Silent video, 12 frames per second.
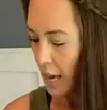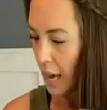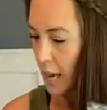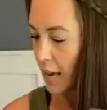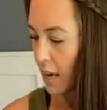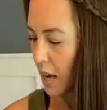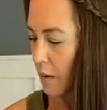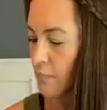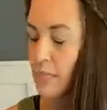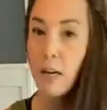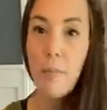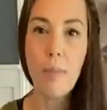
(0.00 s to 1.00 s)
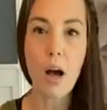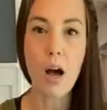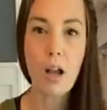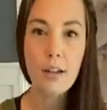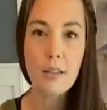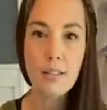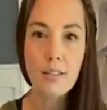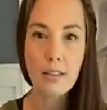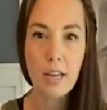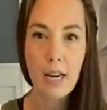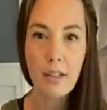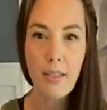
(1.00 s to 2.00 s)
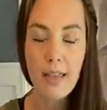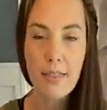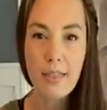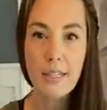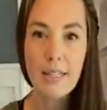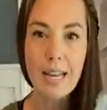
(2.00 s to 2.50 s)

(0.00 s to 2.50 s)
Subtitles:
It comes in a box, kind of like this.